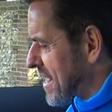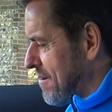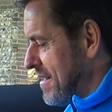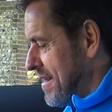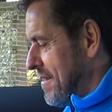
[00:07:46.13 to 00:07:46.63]

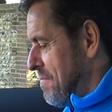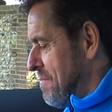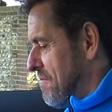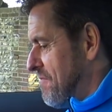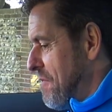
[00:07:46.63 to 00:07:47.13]
Now,
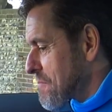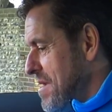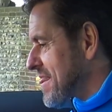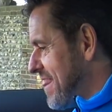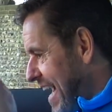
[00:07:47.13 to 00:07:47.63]
for
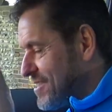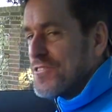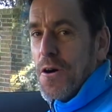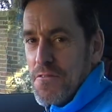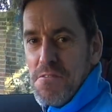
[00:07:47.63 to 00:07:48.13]
me, that's
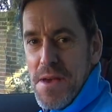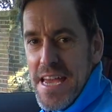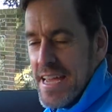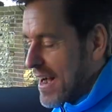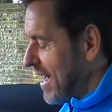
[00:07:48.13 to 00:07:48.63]
not for
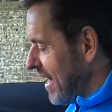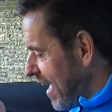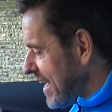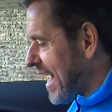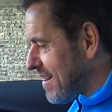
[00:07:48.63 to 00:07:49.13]
me. I
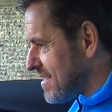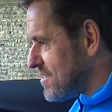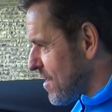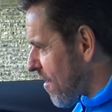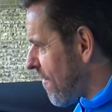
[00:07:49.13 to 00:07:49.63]
like
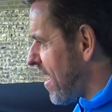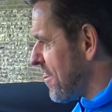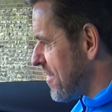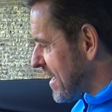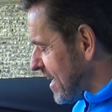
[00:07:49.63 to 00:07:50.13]
Alcantara. I
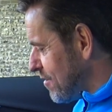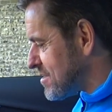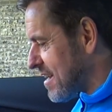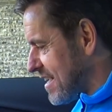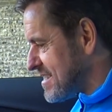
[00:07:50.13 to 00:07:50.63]
think it
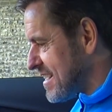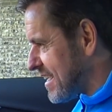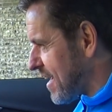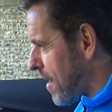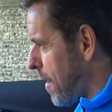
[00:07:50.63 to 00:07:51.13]
looks nice in a
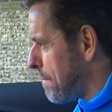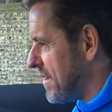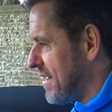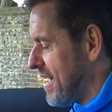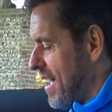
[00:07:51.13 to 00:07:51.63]
car,
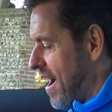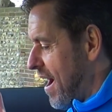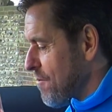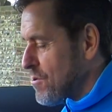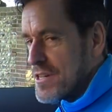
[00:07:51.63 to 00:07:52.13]
but
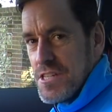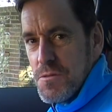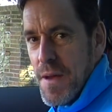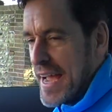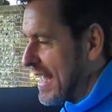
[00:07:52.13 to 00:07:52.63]
I wouldn't
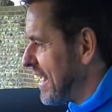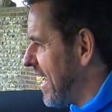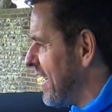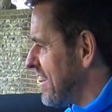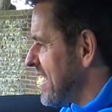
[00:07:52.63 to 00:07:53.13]
spec it.
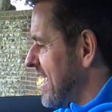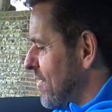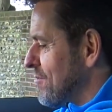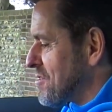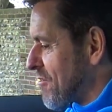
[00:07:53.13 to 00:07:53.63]
I think it
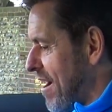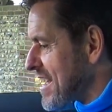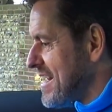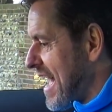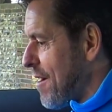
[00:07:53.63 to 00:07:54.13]
looks
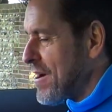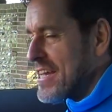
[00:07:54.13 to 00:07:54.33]
great now.